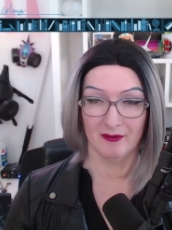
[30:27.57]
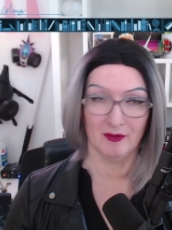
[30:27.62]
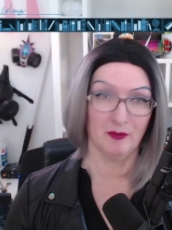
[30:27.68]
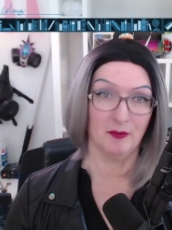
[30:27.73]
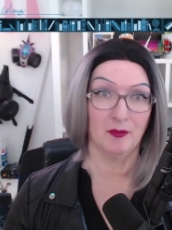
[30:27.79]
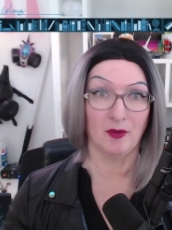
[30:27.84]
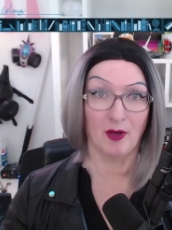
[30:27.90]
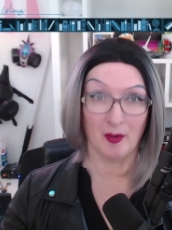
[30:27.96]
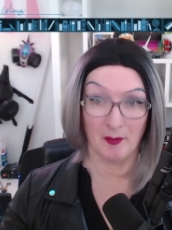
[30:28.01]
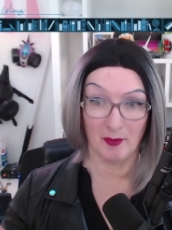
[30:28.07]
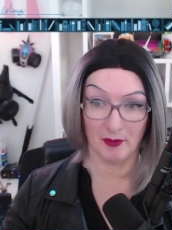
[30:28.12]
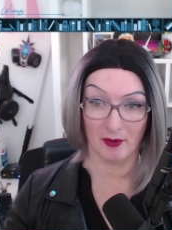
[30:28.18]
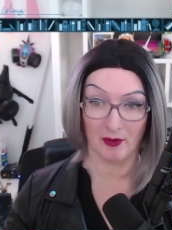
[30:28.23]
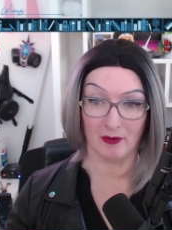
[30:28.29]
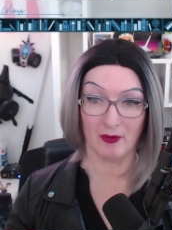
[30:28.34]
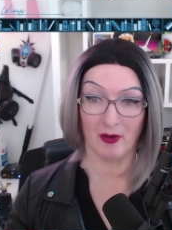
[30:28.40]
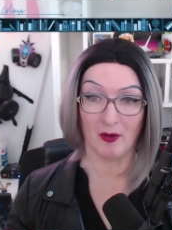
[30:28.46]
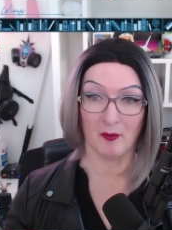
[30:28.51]
He was talking
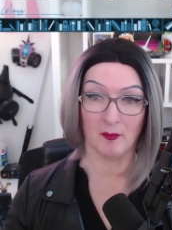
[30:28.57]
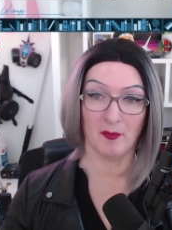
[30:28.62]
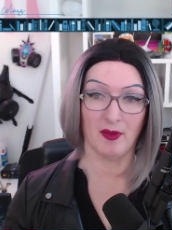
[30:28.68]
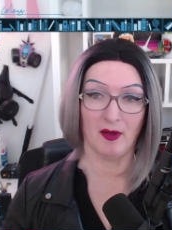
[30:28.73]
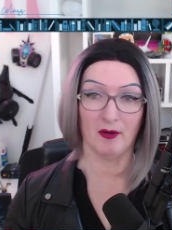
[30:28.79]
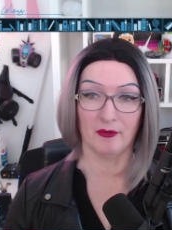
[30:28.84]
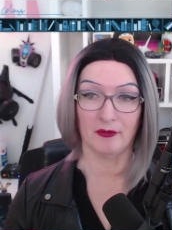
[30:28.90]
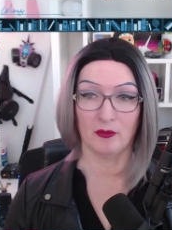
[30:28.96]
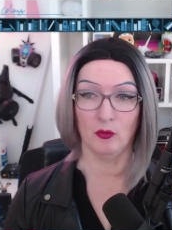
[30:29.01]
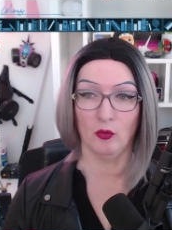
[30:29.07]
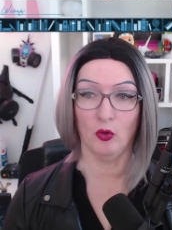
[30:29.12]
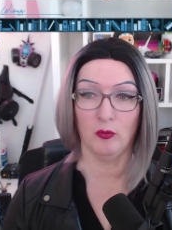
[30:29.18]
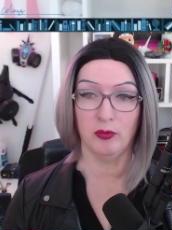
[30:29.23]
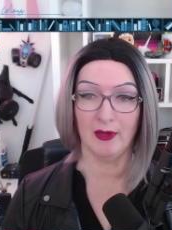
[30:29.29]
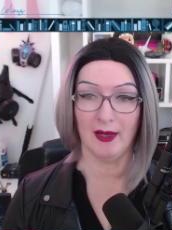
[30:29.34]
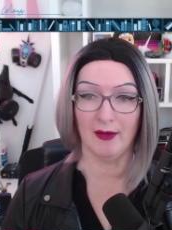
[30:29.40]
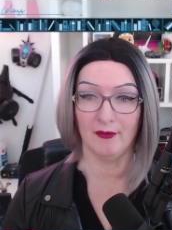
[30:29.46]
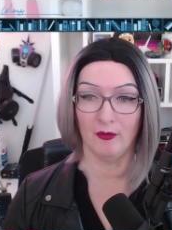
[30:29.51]
about our school
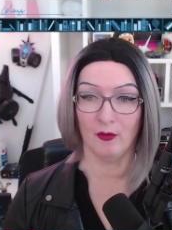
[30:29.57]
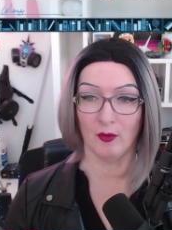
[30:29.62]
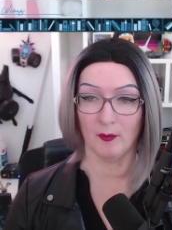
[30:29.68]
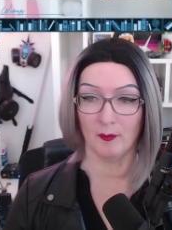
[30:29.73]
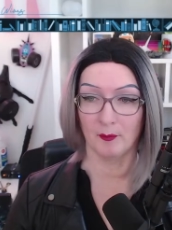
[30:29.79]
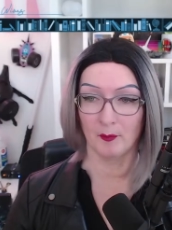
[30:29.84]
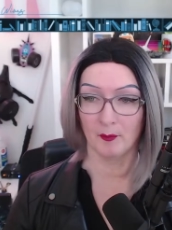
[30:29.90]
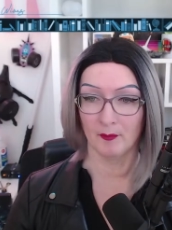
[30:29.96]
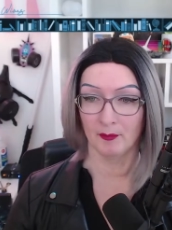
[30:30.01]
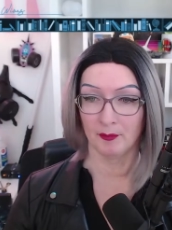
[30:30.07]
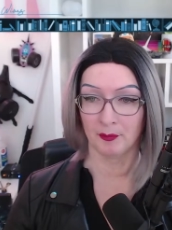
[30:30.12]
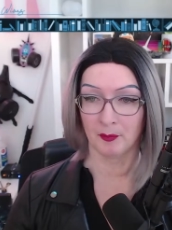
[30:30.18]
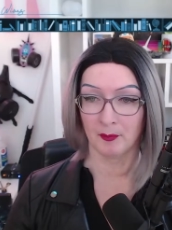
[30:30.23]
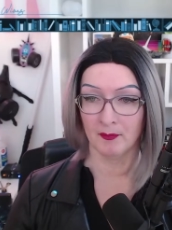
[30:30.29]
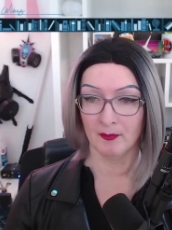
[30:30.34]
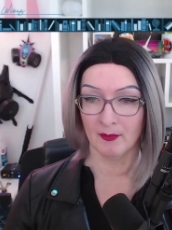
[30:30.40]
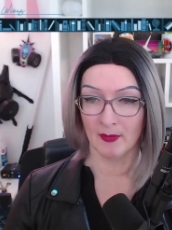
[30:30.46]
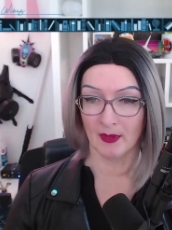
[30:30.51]
platform.
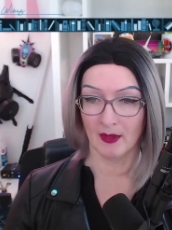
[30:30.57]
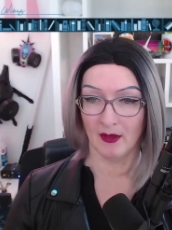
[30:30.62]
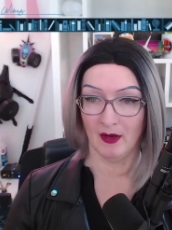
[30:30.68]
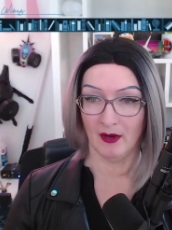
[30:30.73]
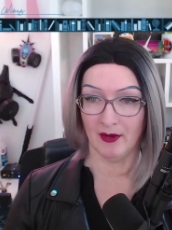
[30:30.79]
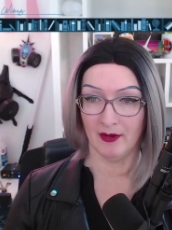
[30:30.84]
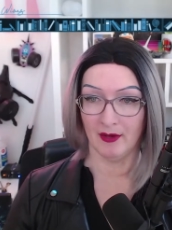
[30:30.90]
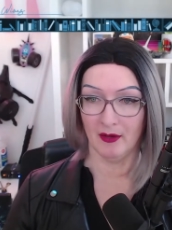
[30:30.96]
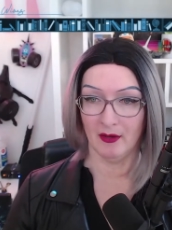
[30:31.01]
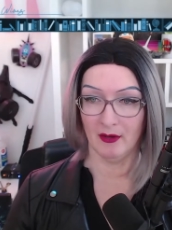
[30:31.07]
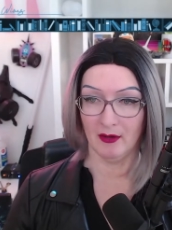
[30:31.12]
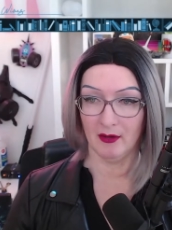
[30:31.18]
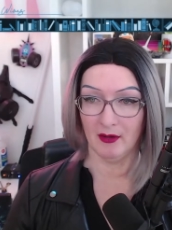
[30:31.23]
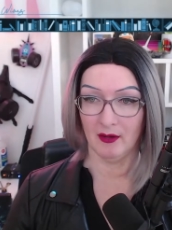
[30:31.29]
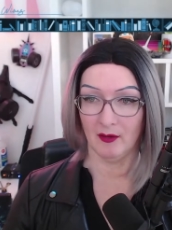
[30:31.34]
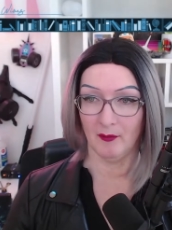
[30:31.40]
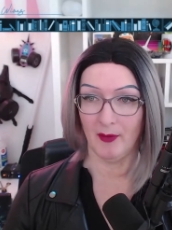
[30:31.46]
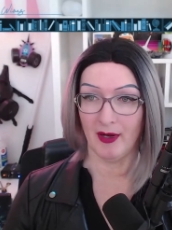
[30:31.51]
All right,
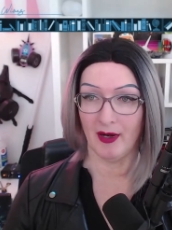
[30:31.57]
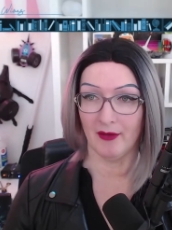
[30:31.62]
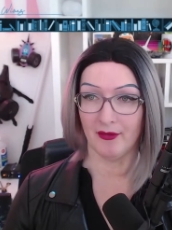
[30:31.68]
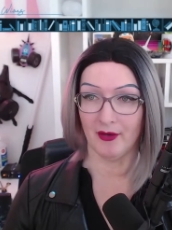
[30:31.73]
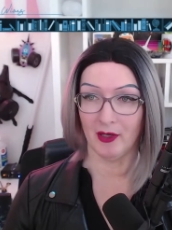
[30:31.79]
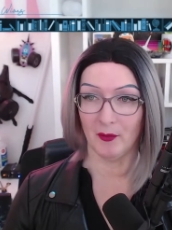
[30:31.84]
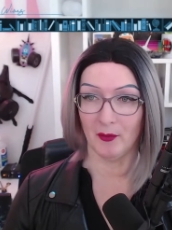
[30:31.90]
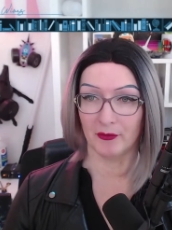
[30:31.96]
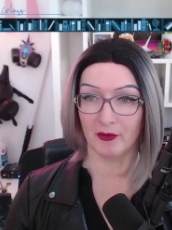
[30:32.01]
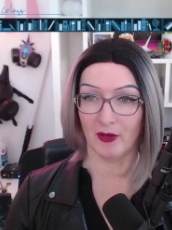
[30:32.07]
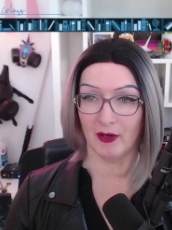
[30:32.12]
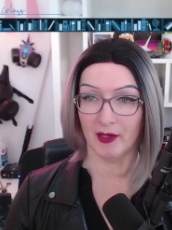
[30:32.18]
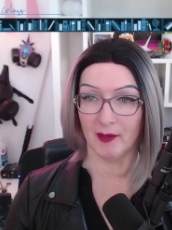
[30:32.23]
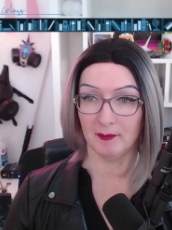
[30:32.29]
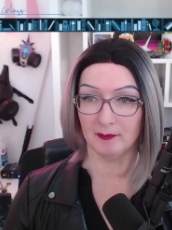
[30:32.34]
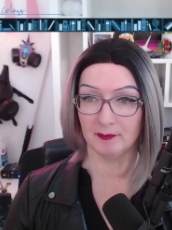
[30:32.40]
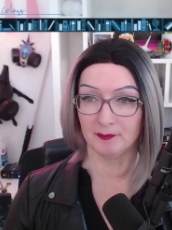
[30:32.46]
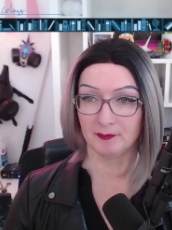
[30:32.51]
man, I thought I was caught
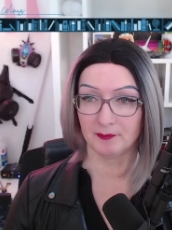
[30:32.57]
up.